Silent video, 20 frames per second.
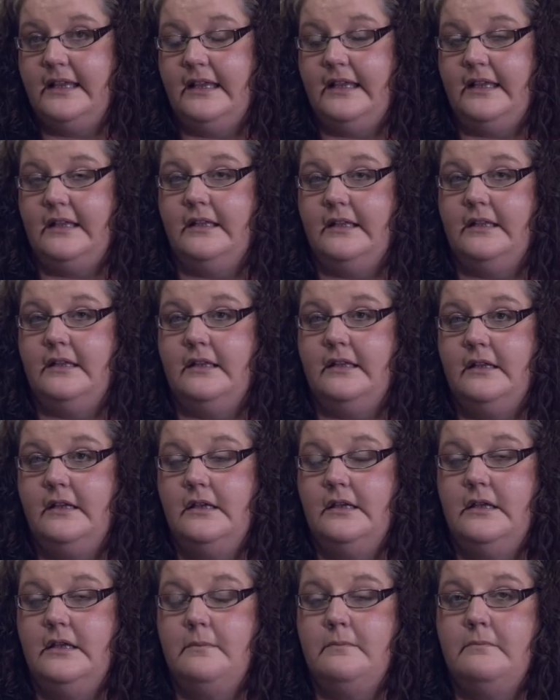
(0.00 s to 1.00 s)
and
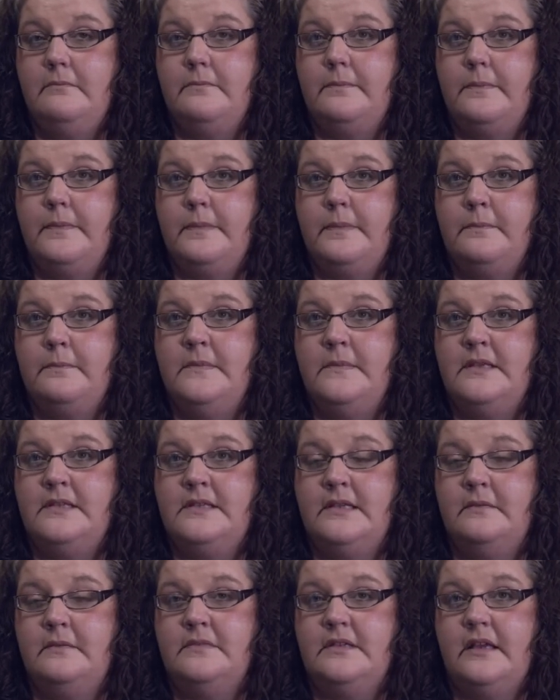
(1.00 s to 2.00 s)
it
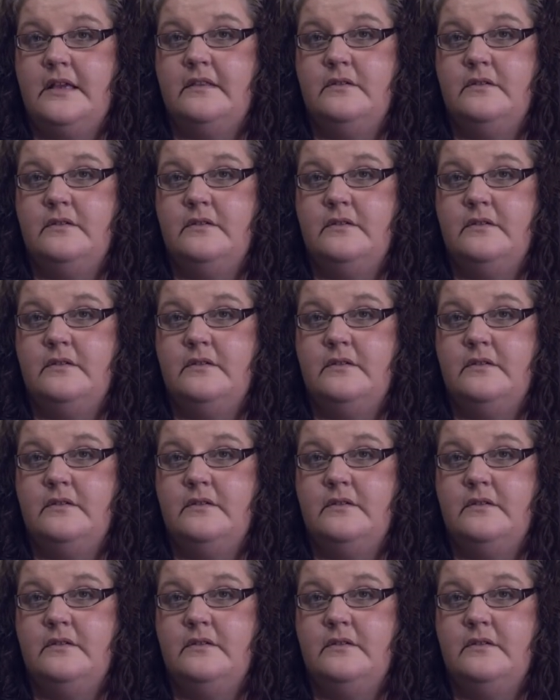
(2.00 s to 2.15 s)
seems like